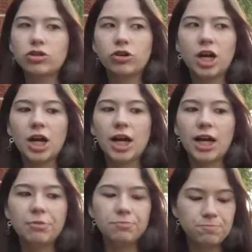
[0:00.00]

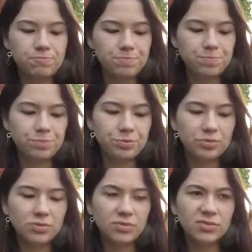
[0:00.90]
Cry,
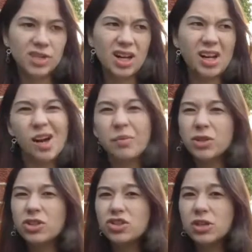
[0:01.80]
hmm. I'm
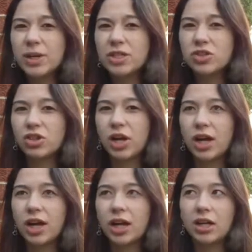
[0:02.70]
not usually one to
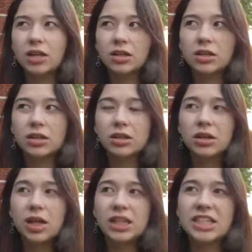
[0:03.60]
cry,
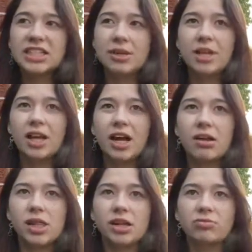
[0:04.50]
unless something
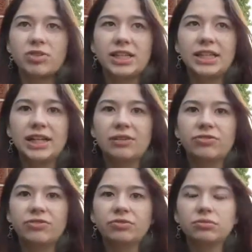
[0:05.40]
I like really
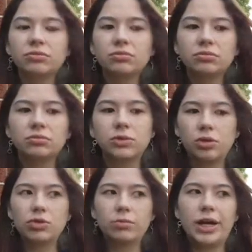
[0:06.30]
love
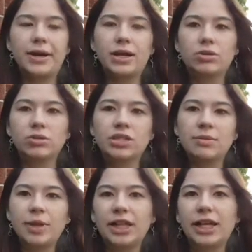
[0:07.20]
goes away or
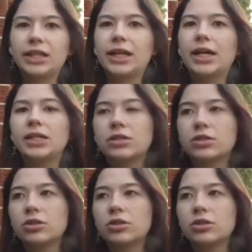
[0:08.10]
something like that,